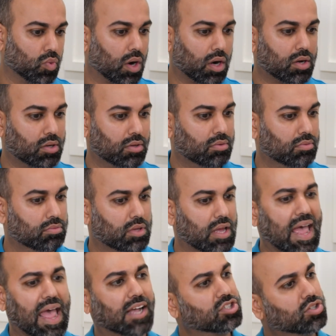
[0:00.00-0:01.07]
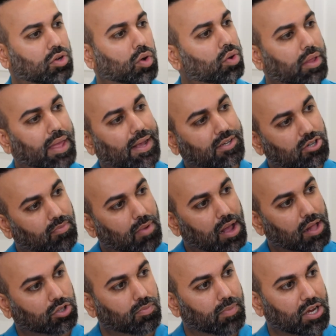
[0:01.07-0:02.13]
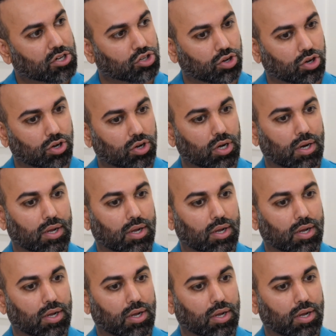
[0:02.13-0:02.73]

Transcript: go the extra mile to make sure